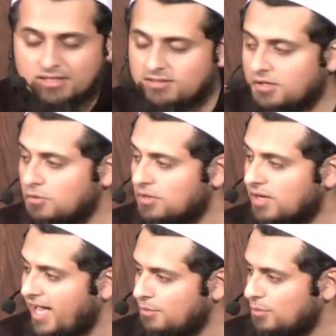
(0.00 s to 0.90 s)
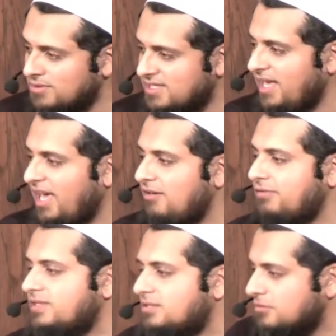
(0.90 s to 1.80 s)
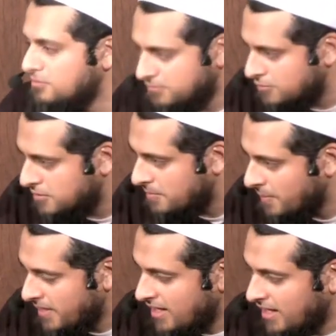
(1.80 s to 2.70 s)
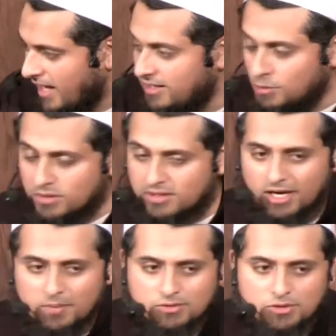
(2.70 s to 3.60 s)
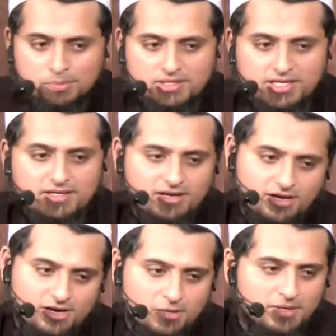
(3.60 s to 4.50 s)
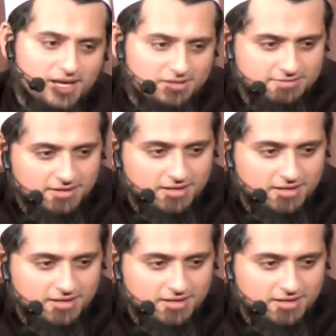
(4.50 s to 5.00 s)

the Qur'an will take a physical form and it will come and it will plead on our behalf.